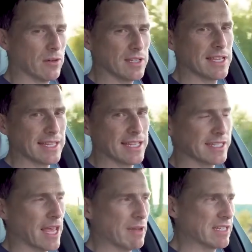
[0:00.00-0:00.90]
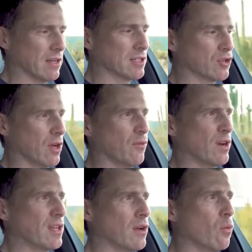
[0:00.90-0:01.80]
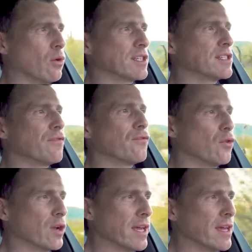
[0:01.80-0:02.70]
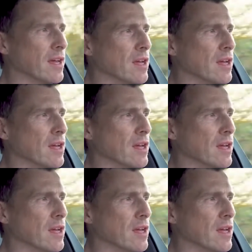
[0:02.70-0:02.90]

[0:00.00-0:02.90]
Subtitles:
what this X6M is like to drive when you're not wanting to fully